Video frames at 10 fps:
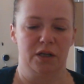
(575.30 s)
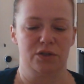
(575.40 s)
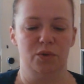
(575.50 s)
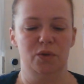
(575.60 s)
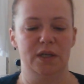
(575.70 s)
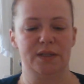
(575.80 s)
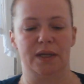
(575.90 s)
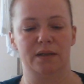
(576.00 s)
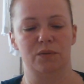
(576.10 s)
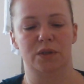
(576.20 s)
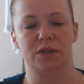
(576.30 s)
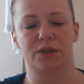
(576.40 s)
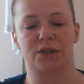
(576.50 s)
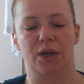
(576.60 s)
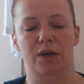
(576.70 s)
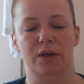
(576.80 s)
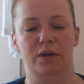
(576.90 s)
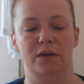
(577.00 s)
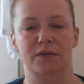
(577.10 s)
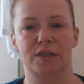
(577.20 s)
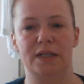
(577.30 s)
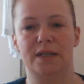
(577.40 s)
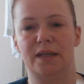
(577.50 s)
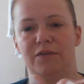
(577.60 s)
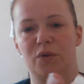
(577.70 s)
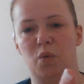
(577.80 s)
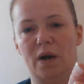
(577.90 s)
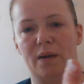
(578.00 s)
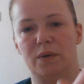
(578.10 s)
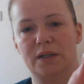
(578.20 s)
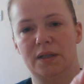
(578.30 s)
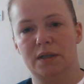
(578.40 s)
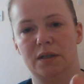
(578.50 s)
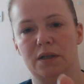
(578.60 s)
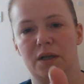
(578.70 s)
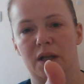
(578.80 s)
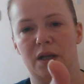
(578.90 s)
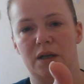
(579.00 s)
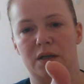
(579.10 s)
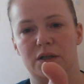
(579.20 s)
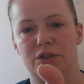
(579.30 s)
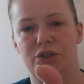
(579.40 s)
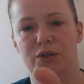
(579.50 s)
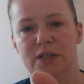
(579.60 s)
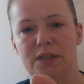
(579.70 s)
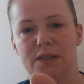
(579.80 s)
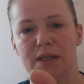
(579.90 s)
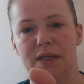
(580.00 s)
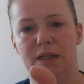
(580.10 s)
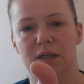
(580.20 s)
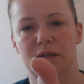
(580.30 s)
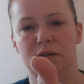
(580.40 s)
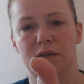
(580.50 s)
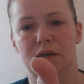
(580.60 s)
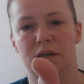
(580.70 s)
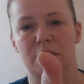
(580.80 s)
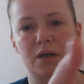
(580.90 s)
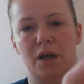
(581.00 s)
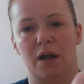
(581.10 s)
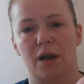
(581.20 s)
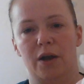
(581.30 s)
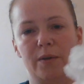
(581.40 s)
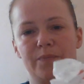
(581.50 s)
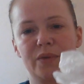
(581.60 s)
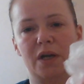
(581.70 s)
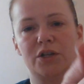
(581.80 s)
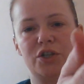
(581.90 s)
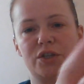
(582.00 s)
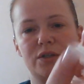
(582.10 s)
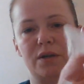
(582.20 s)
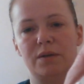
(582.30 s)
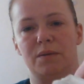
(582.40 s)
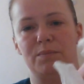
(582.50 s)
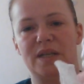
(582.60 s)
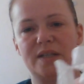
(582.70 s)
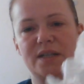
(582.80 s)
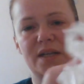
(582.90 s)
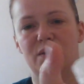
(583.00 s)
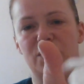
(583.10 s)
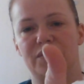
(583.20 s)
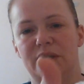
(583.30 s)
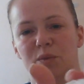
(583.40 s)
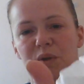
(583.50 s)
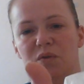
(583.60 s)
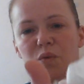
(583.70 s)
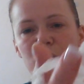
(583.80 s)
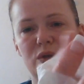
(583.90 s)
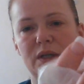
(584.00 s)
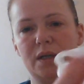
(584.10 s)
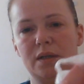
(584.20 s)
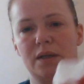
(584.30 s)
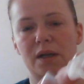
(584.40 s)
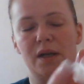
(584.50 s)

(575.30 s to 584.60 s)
So all I've done was obviously left the white one, as you can see. I just misted it with a little bit of water,